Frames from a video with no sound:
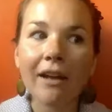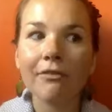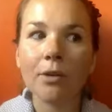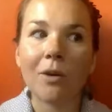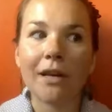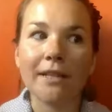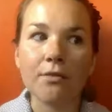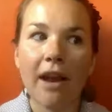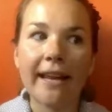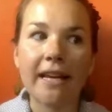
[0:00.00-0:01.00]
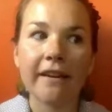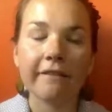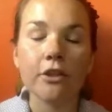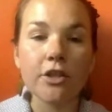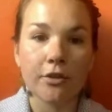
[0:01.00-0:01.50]
everyone is ready
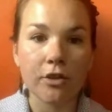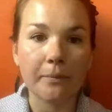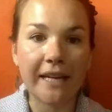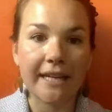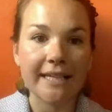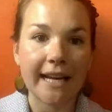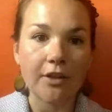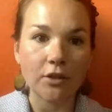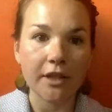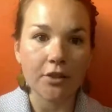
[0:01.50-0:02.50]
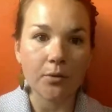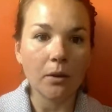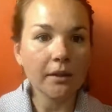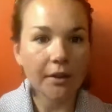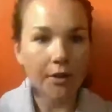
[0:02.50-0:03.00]
for a social media scheduling
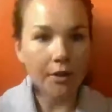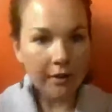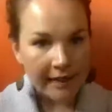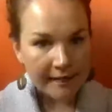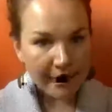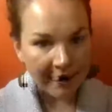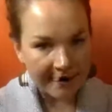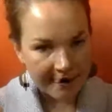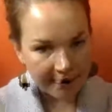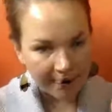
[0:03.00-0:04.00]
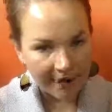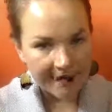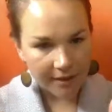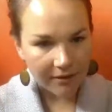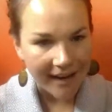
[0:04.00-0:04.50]
tool. You guys are smart, so you
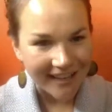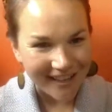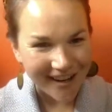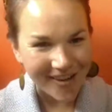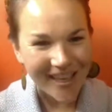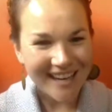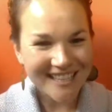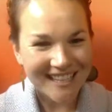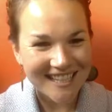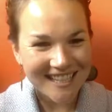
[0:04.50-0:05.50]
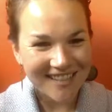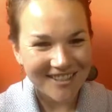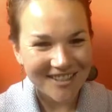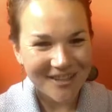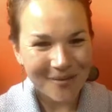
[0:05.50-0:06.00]
guys are ready and know that it's going to save
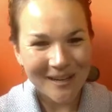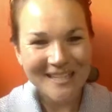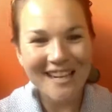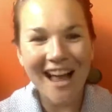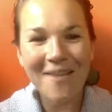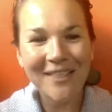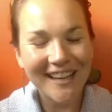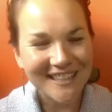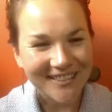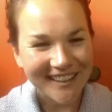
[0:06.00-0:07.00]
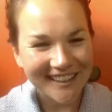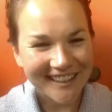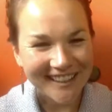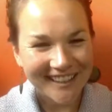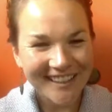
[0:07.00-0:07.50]
you so much time, and that's why you're
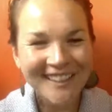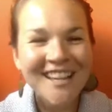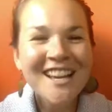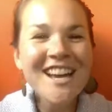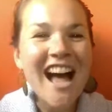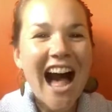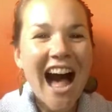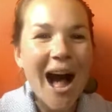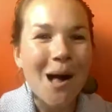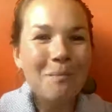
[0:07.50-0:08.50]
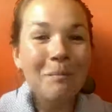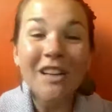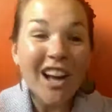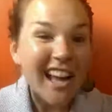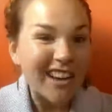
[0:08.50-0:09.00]
here. But
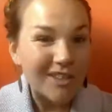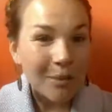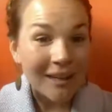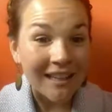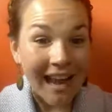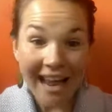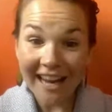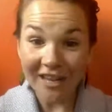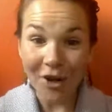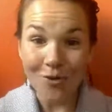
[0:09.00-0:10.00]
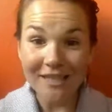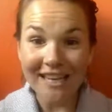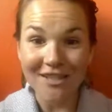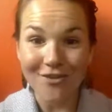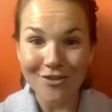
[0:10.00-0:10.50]
not everyone, A, knows
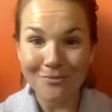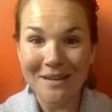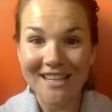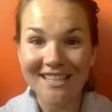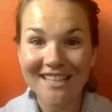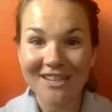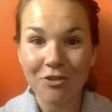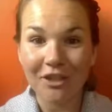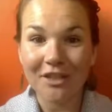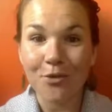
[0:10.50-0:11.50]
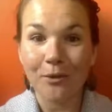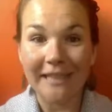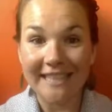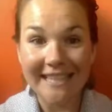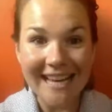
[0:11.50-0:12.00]
that a social media scheduling tool
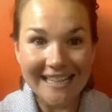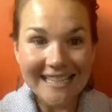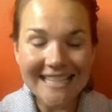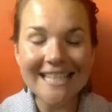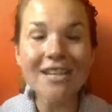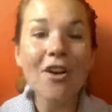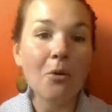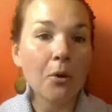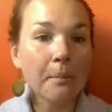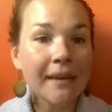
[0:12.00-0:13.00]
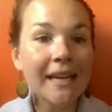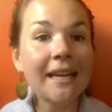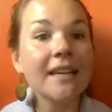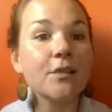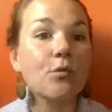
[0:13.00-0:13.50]
exists, or
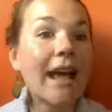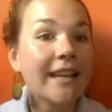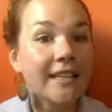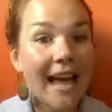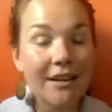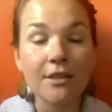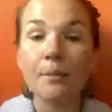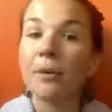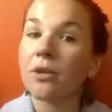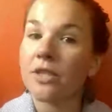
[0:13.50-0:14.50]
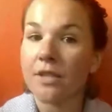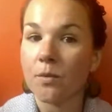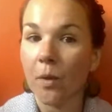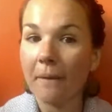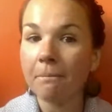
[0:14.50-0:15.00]
B, is ready to actually purchase one.